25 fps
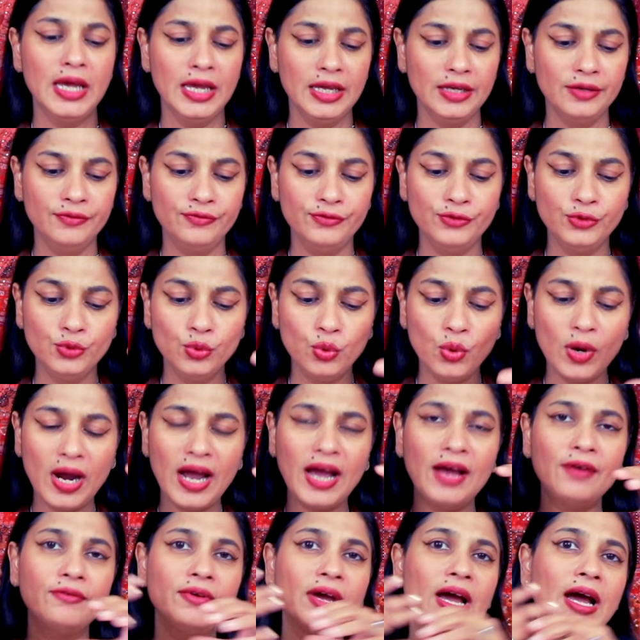If you
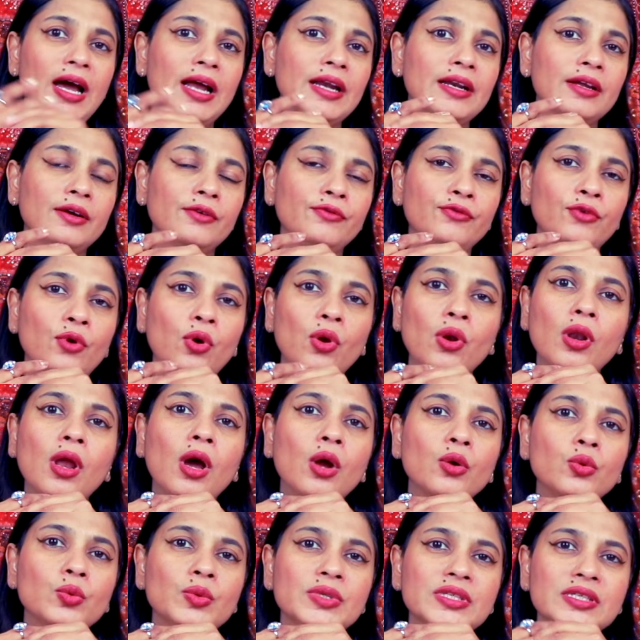have had a
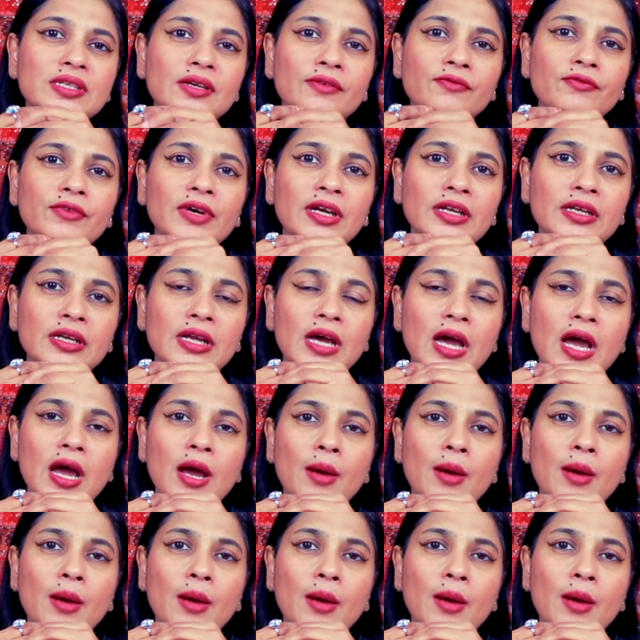fallout with someone,